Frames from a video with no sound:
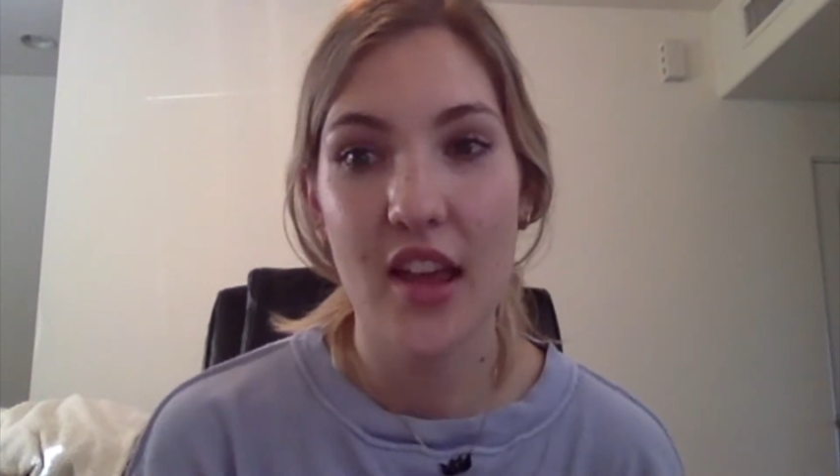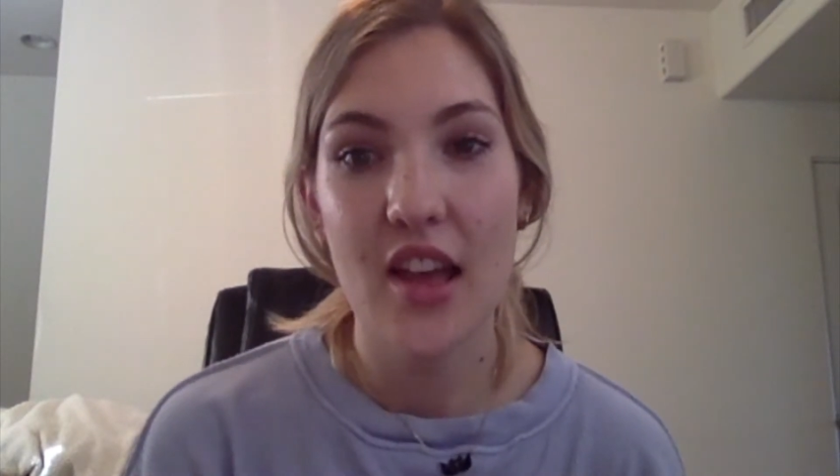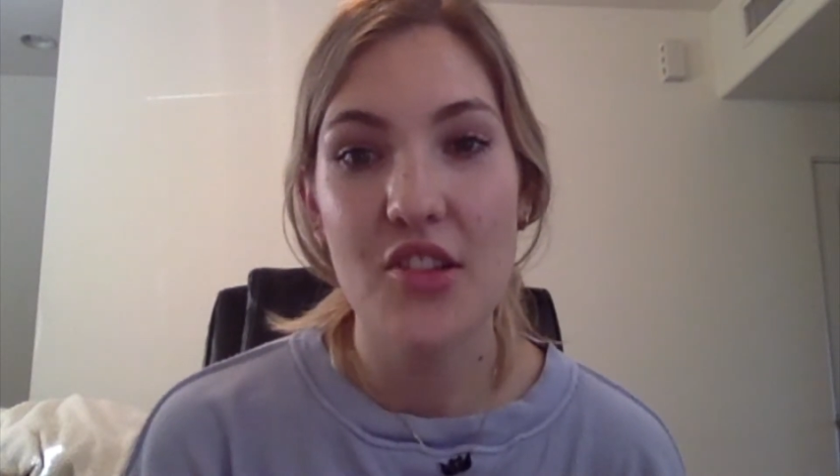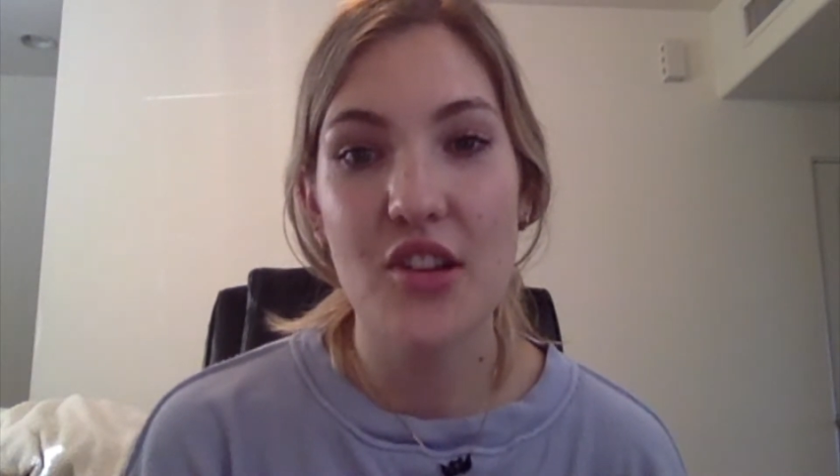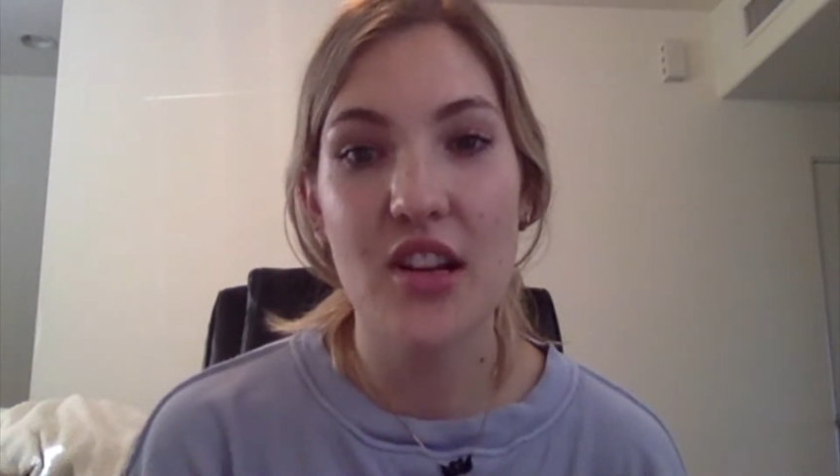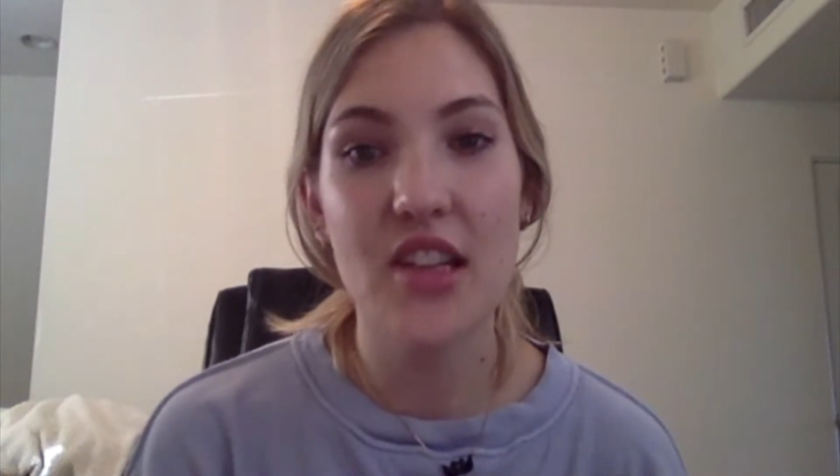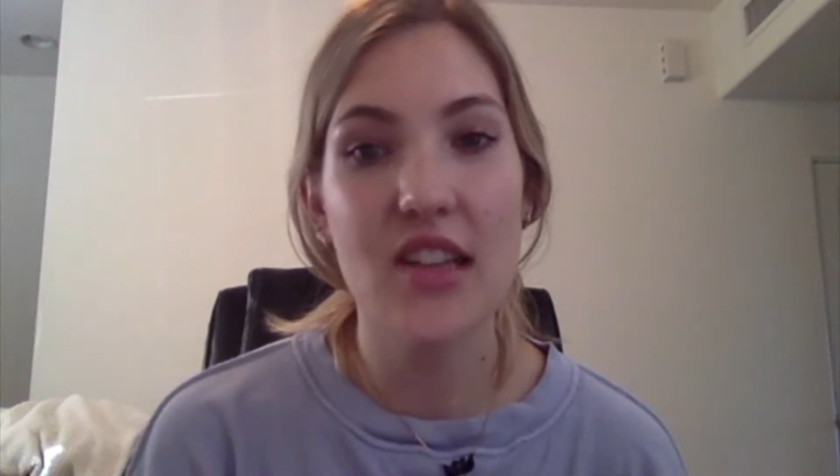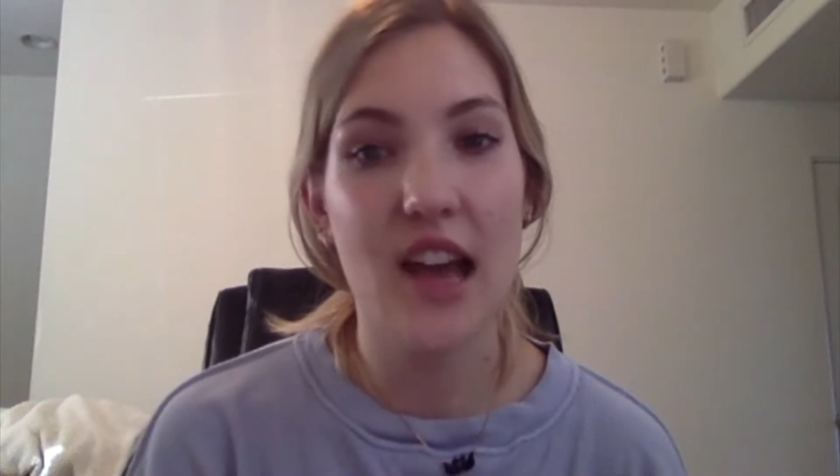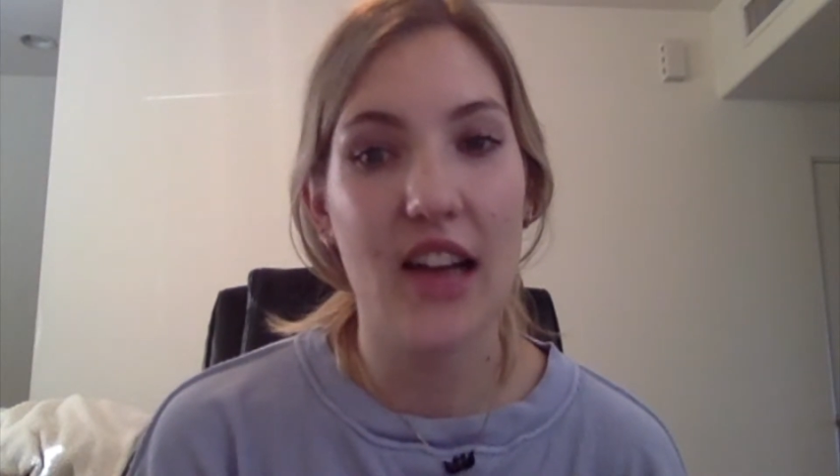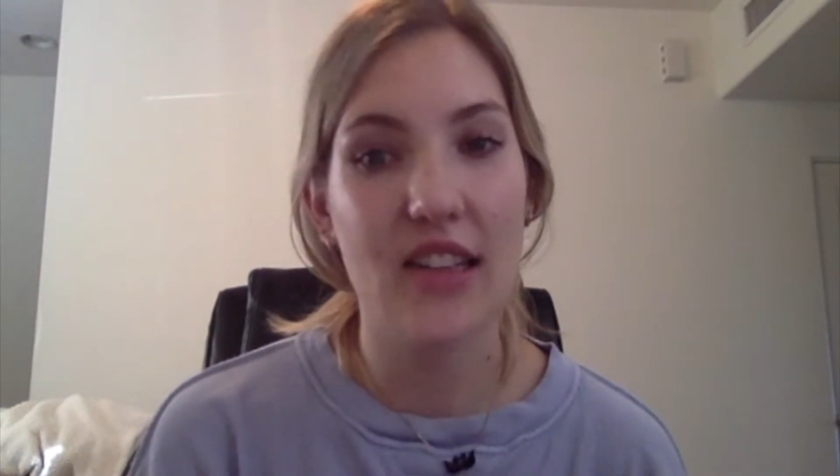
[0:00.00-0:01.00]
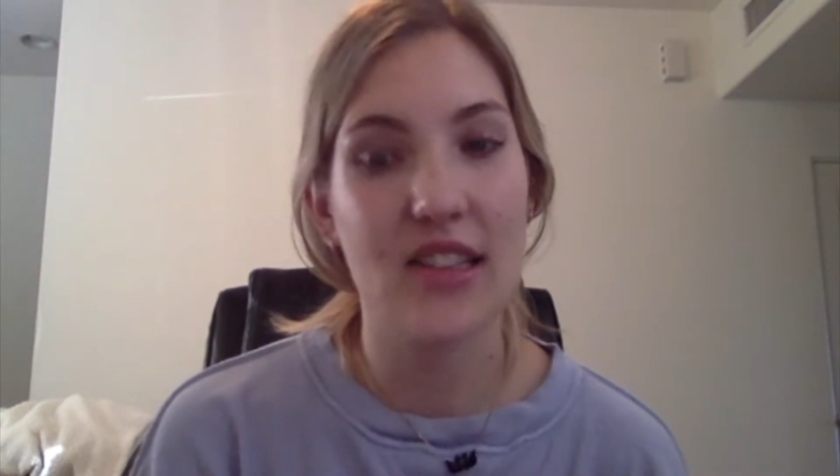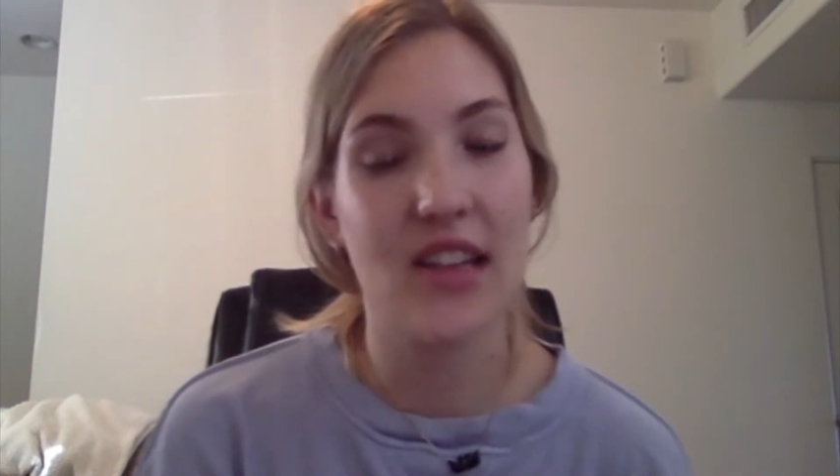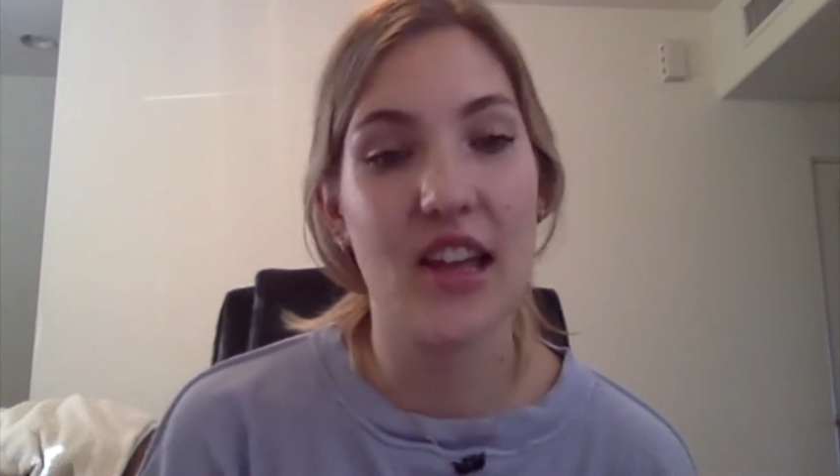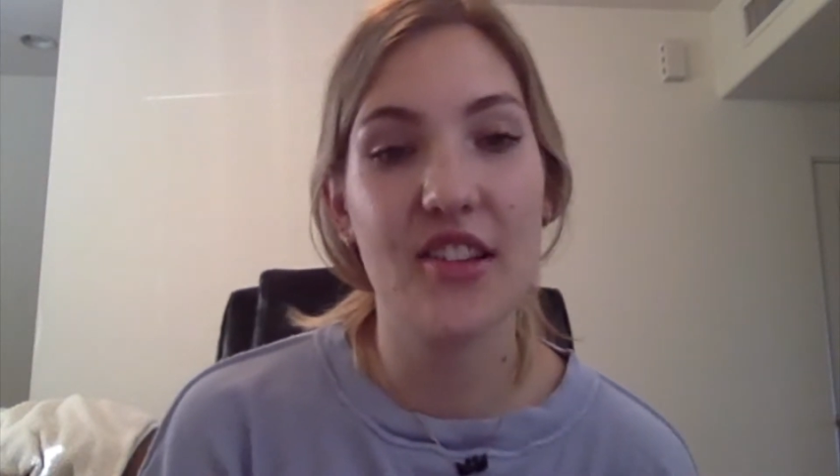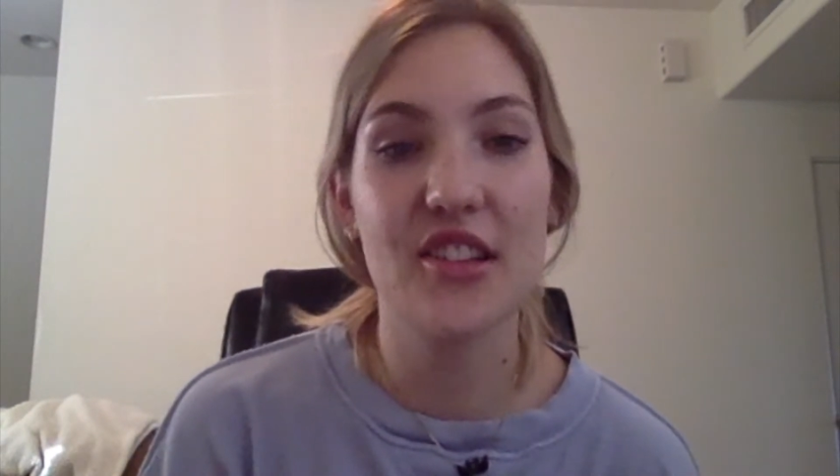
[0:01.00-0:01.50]
treated to act as an
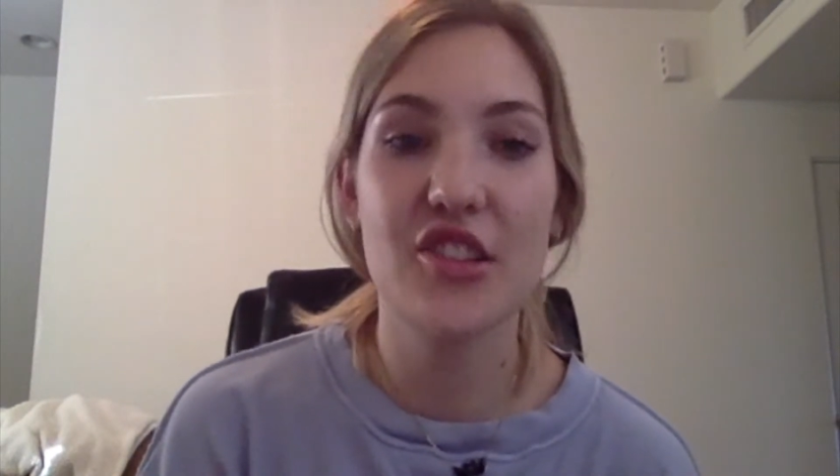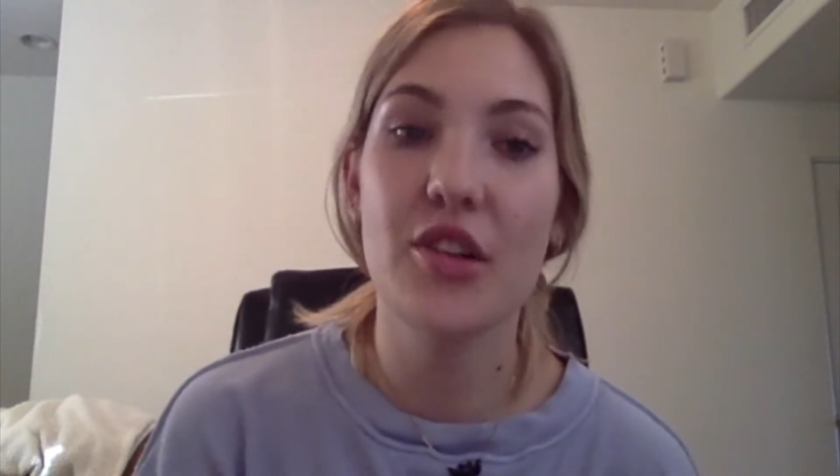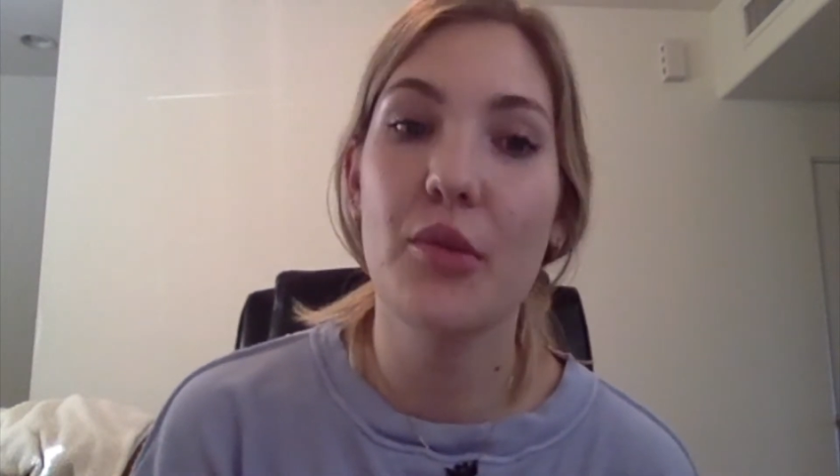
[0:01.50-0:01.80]
antigen